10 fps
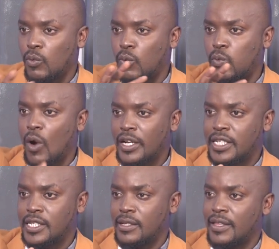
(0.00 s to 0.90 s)

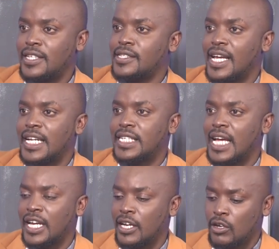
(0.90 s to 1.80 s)
what they said,
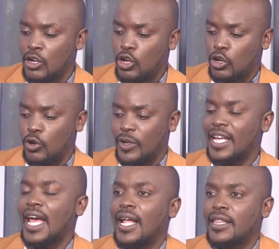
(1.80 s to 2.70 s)
and then
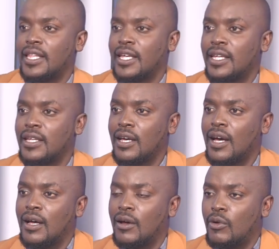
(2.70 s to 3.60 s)
looking at the
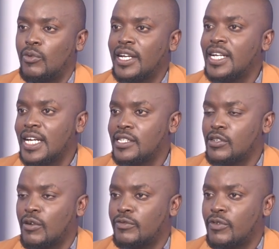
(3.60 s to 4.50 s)

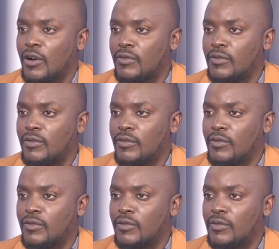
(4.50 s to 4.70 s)
readiness of